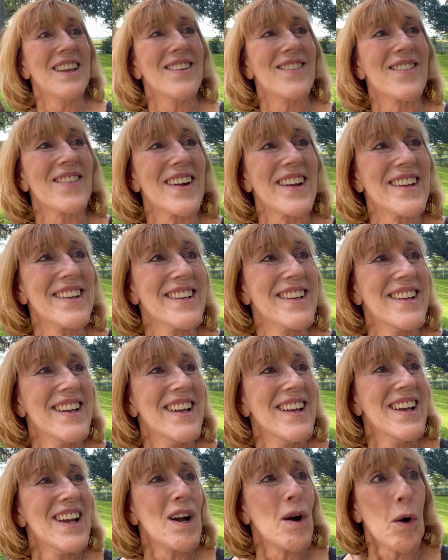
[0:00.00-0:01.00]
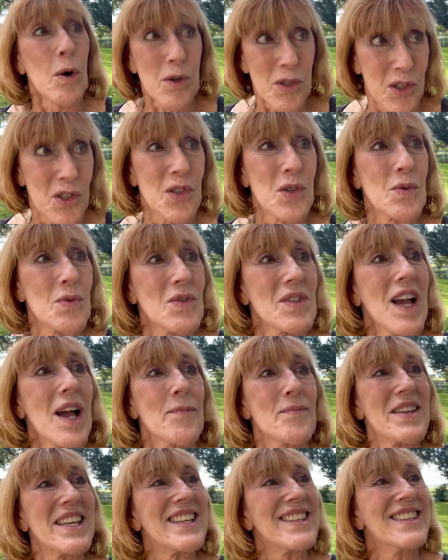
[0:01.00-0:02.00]
right? Earth suit, I
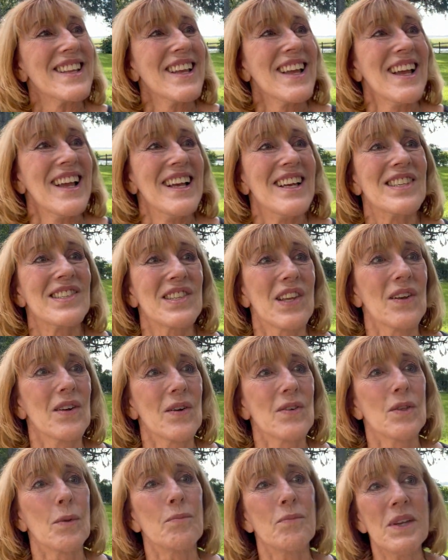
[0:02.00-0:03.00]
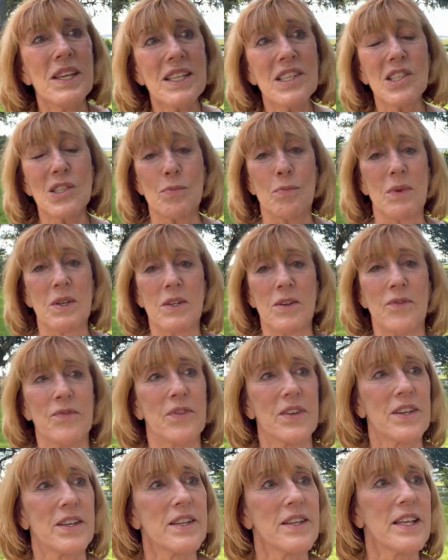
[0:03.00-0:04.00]
mean. So the biggest
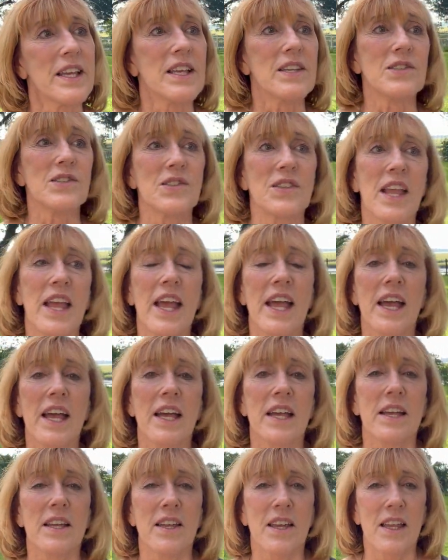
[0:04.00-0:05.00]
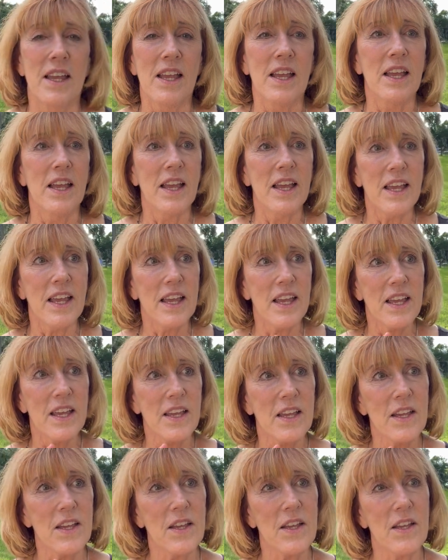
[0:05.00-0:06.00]
benefit is that
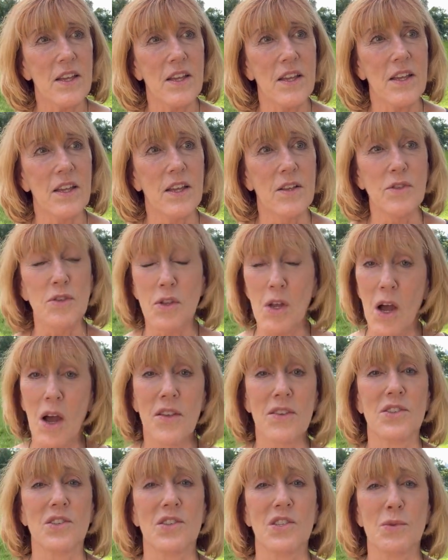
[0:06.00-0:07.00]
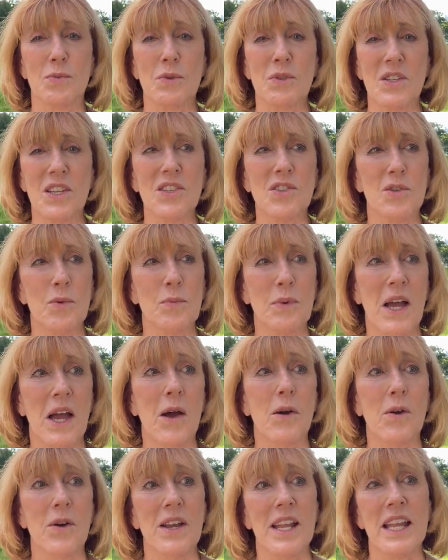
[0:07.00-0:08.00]
knowledge is potential
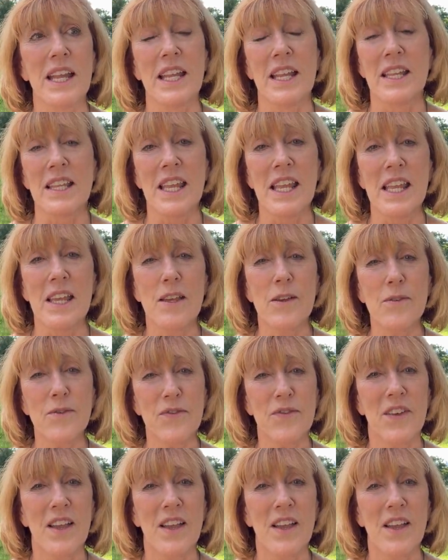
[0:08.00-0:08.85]
power, and if